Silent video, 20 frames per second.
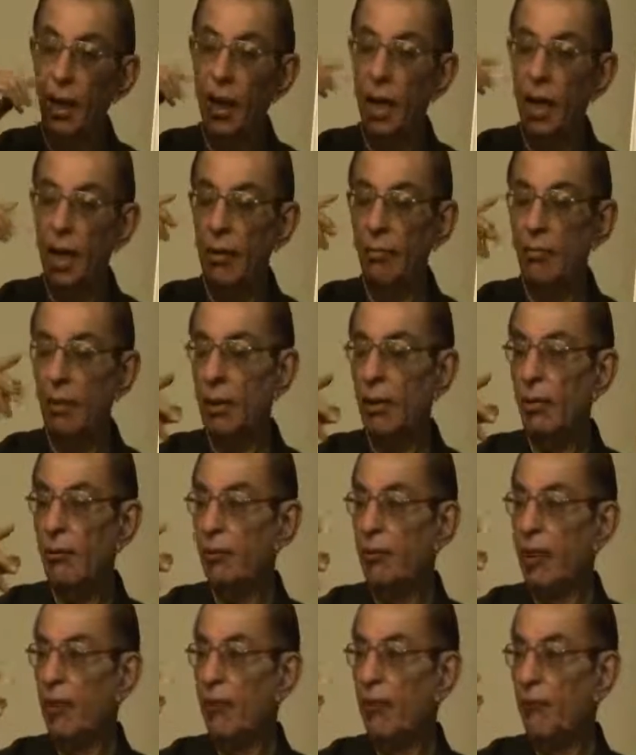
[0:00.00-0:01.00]
And one
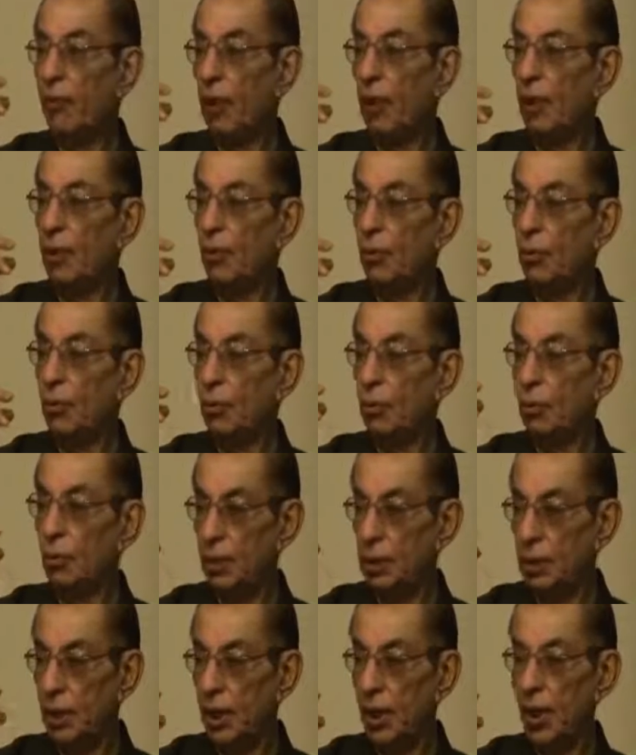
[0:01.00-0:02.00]
of my friend who
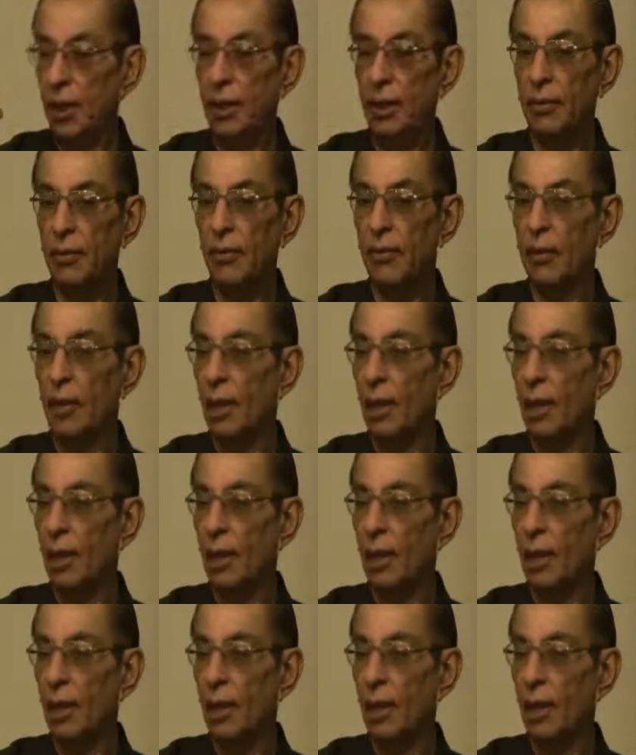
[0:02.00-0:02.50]
was there